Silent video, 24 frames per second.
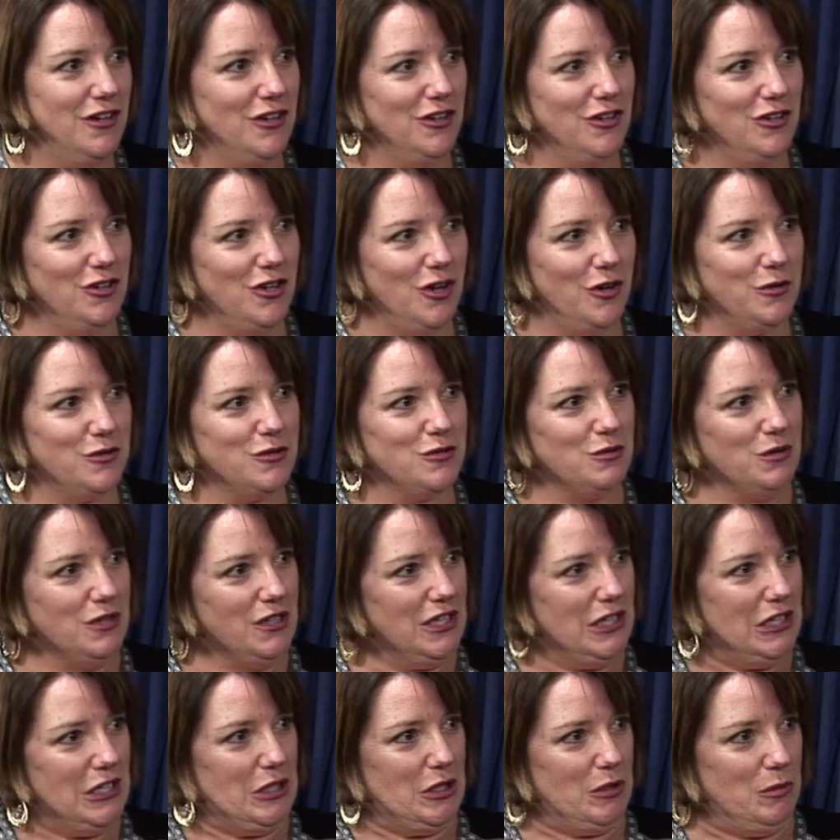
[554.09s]
You know, it's
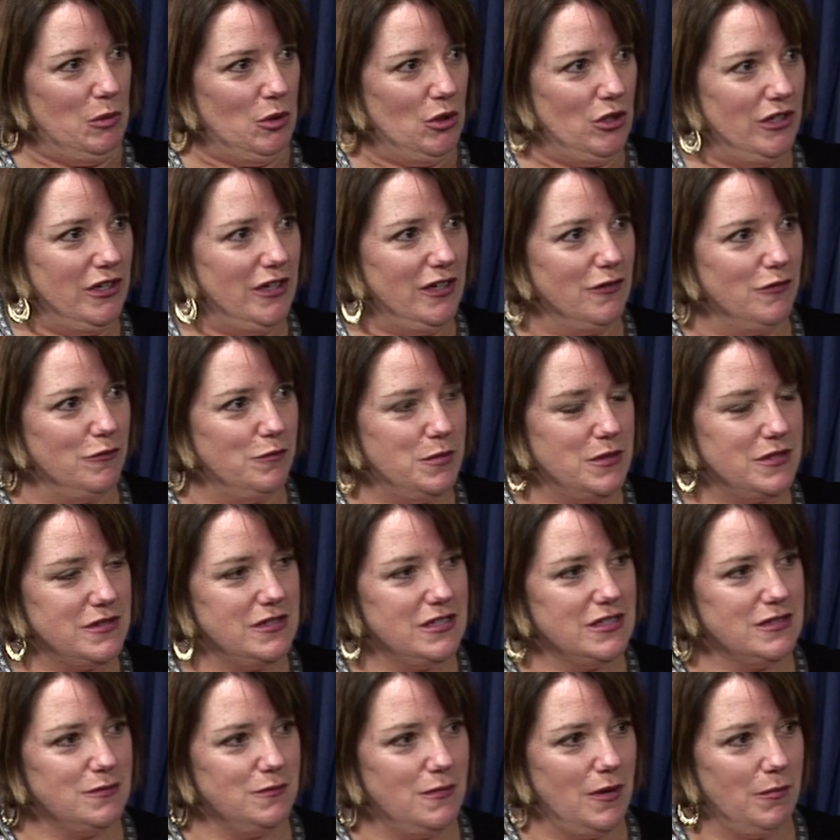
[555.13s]
really a community of
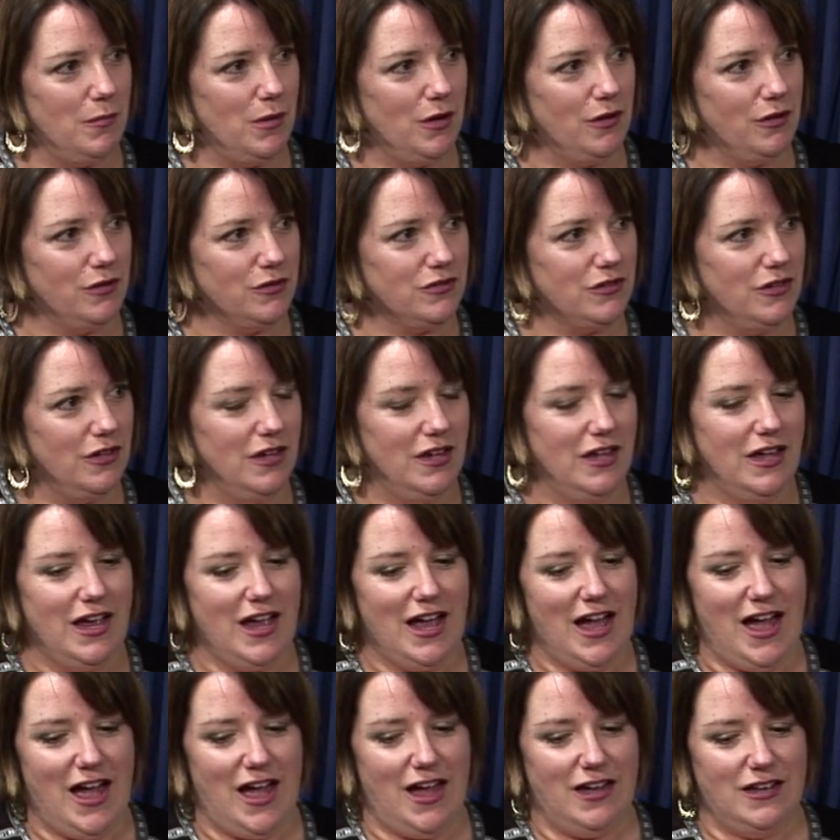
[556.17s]
business members,
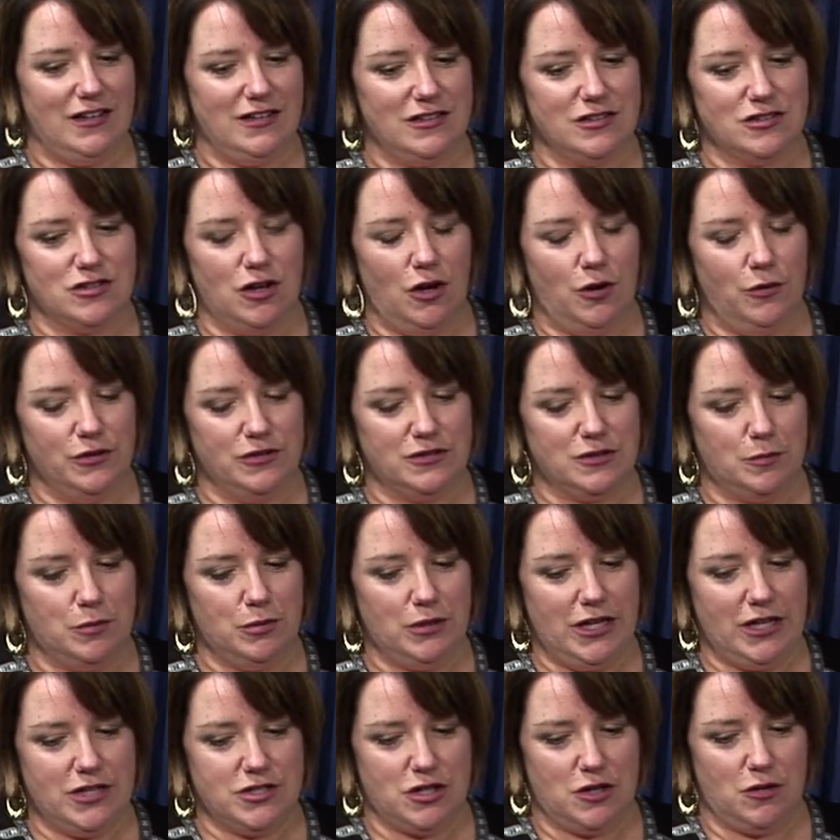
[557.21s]
and it's always a
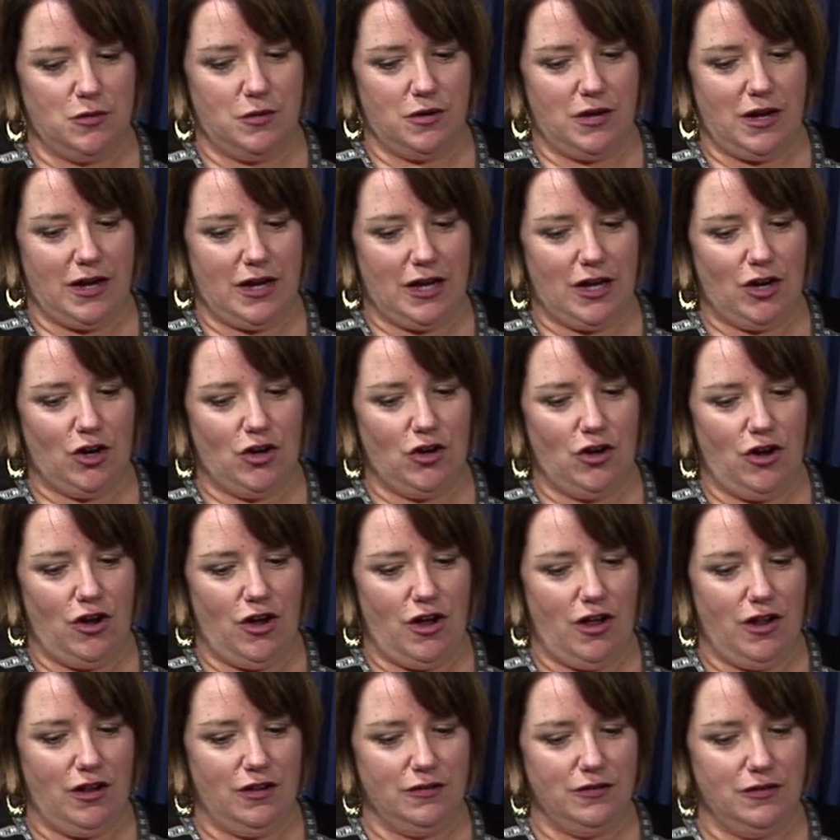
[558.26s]
pleasure when I get a
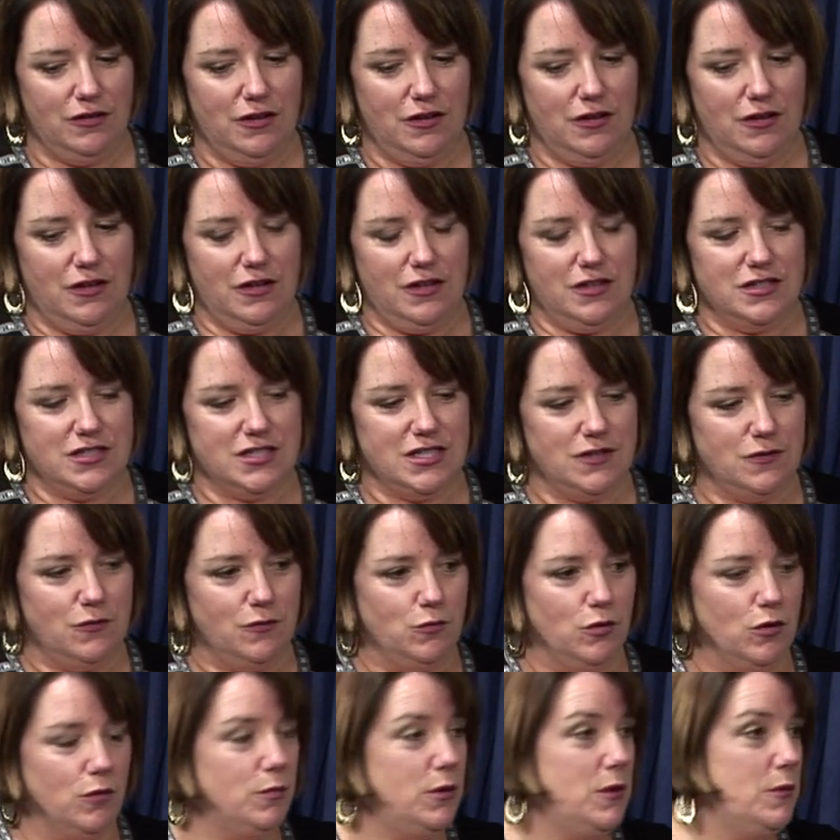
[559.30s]
call to
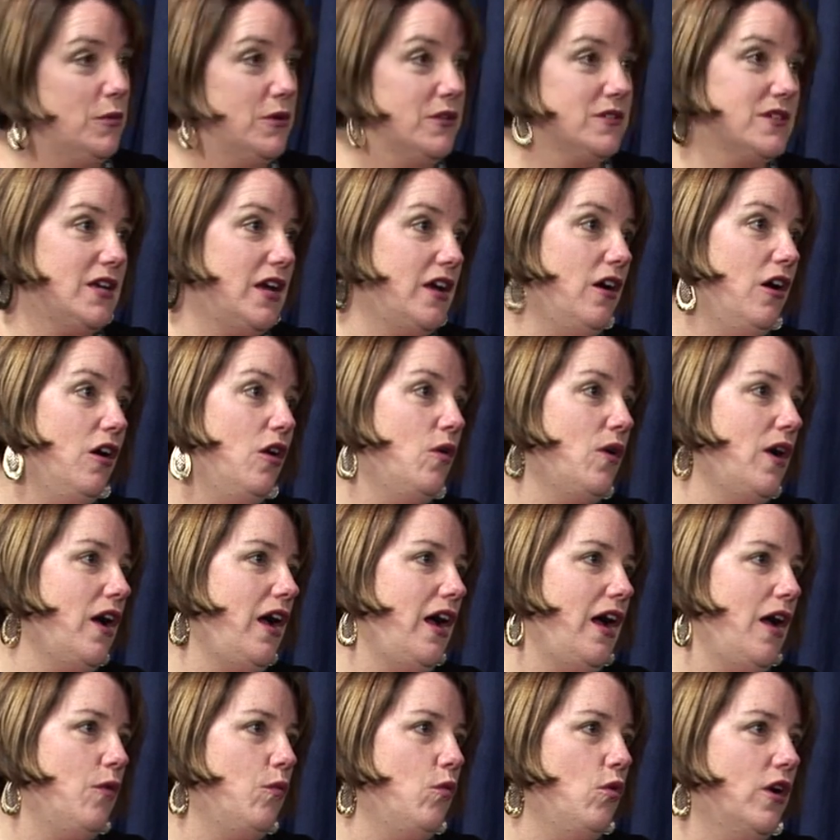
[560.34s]
where people say, oh,
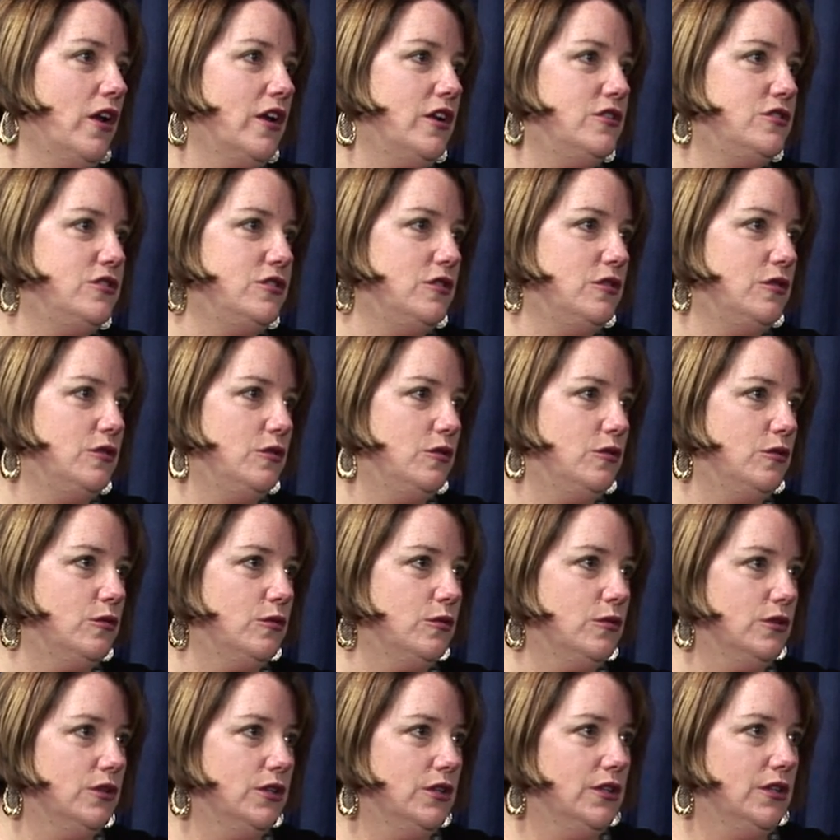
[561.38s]
I want to
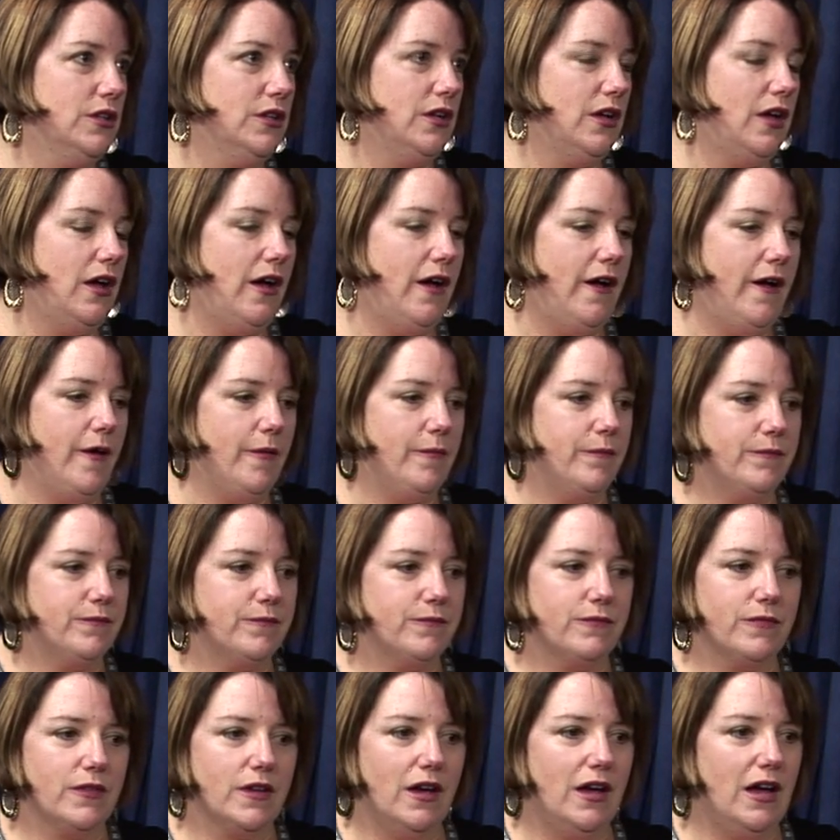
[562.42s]
do,
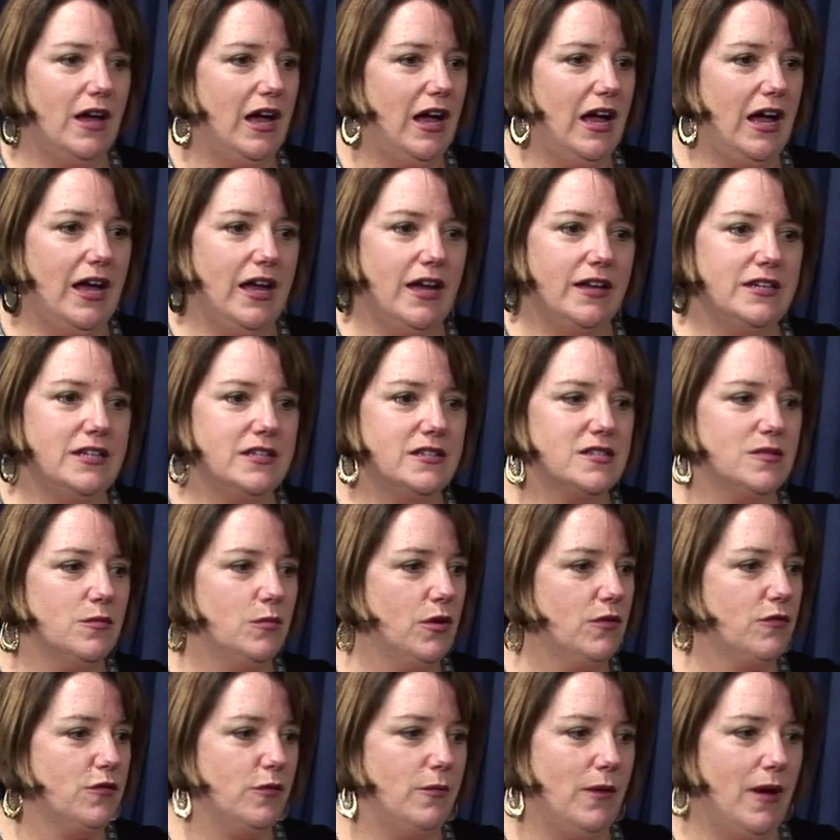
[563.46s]
I need
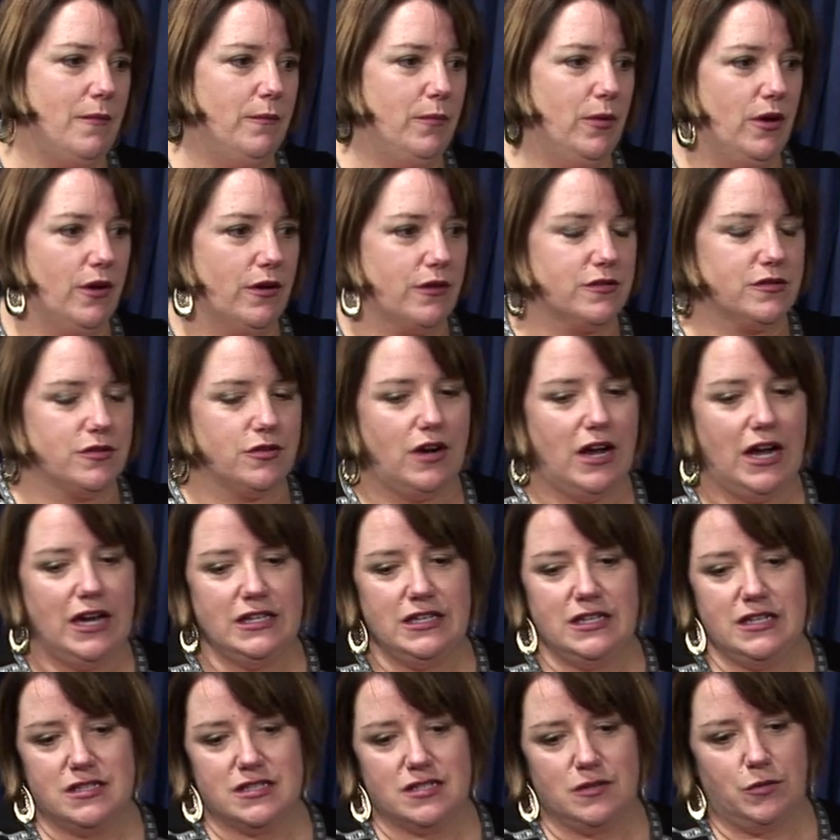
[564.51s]
someone for my books, or I
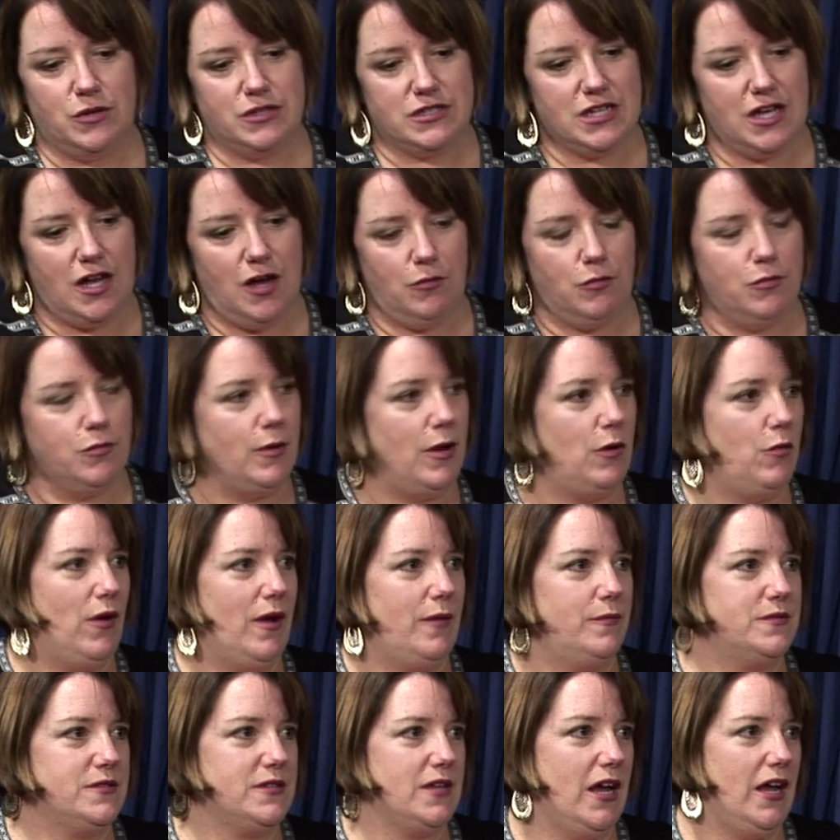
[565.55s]
need someone to help with my
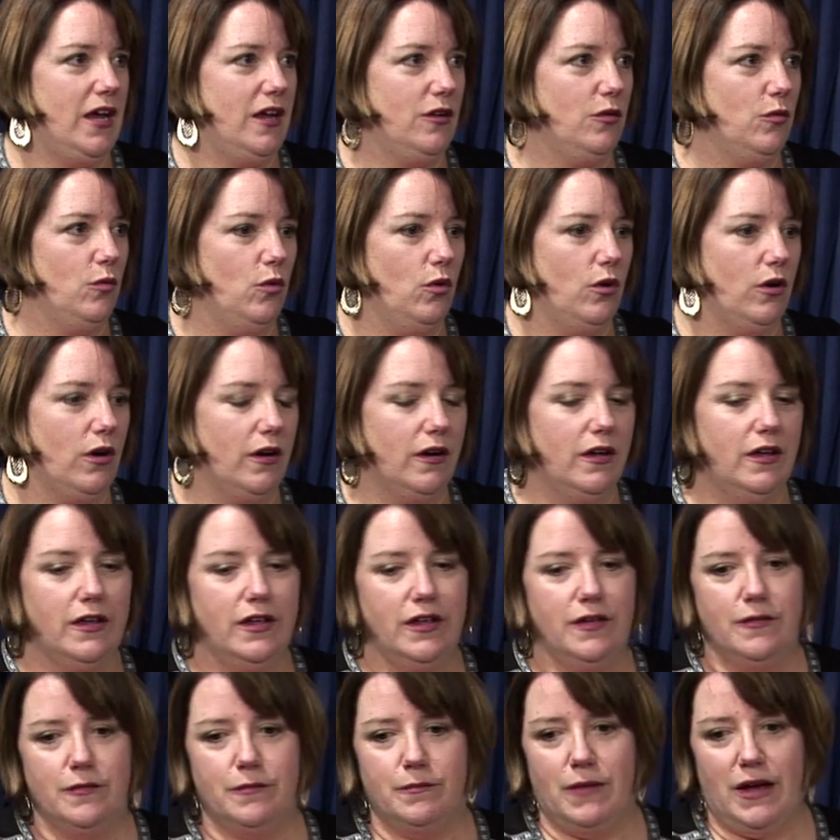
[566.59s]
website, or
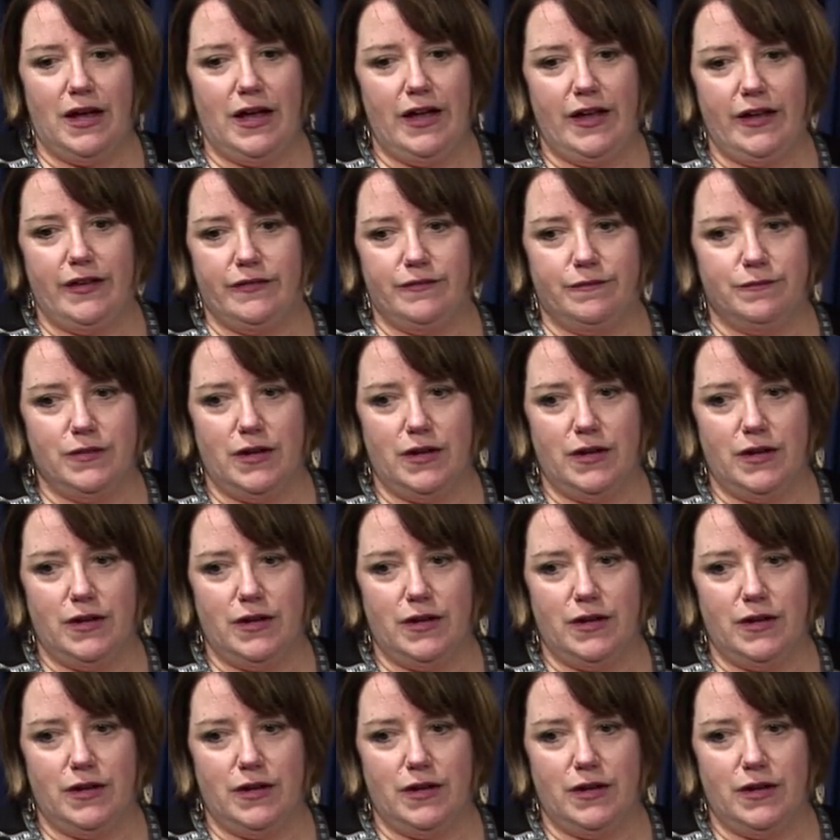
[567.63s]
my